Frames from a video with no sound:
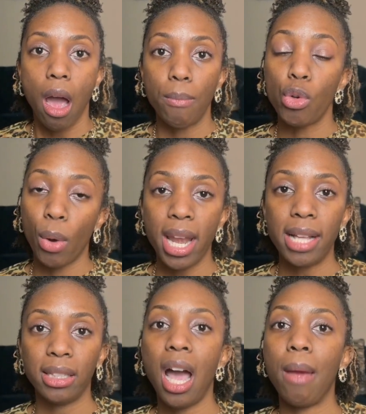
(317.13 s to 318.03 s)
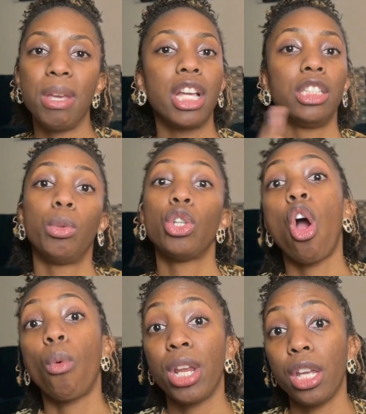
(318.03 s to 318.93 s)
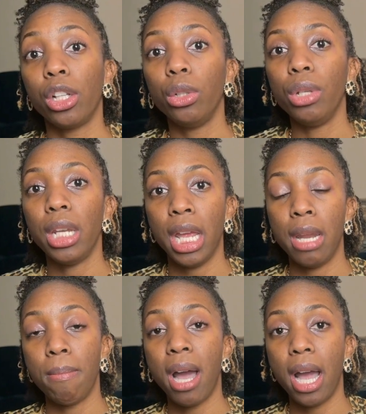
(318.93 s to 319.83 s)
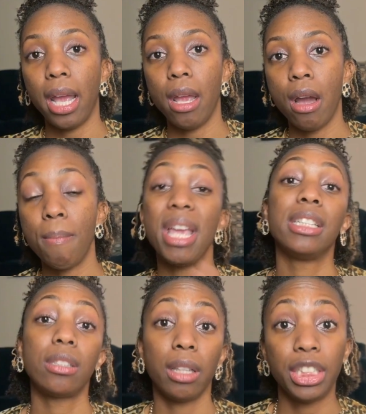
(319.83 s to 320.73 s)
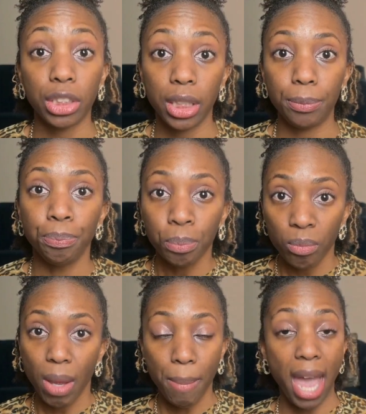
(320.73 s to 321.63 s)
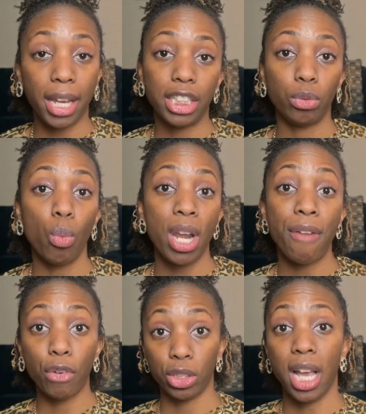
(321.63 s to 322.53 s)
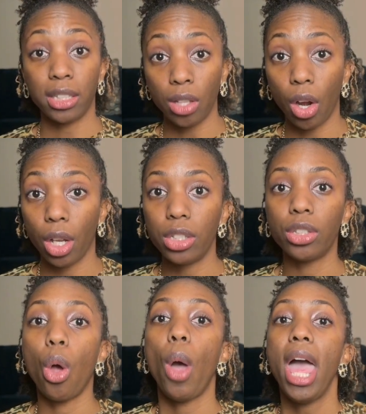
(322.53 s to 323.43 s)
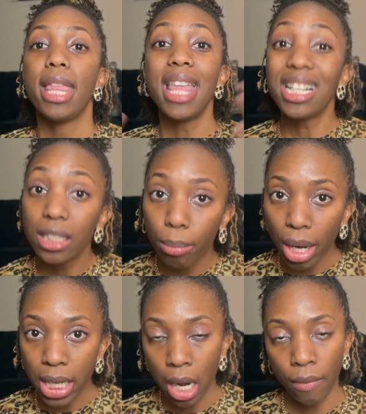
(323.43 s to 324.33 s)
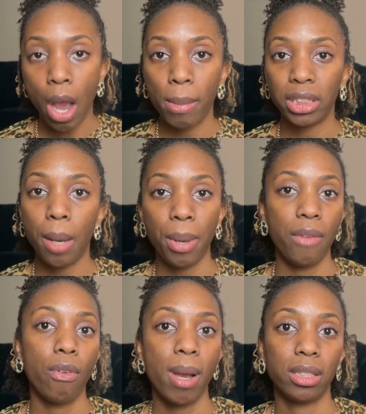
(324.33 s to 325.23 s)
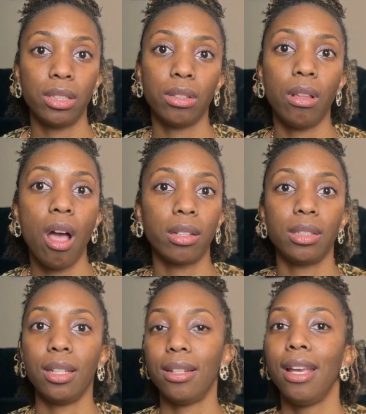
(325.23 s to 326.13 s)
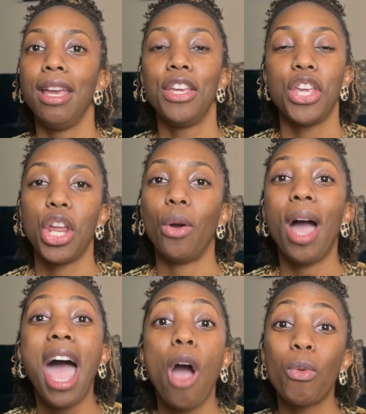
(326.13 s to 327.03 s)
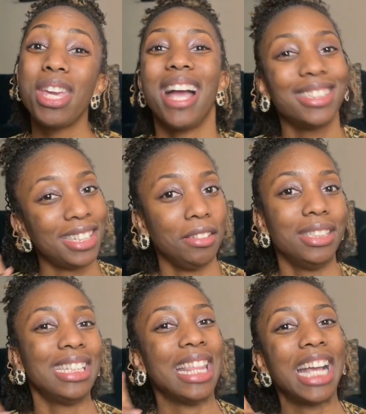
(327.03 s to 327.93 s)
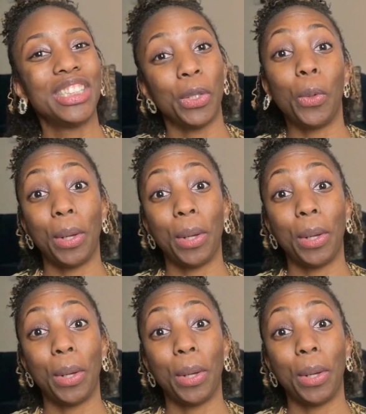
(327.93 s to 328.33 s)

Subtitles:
during that time because it was already included in my installation package when I first got started. So that's the breakdown of how much I paid for my sister locks and how we got to that total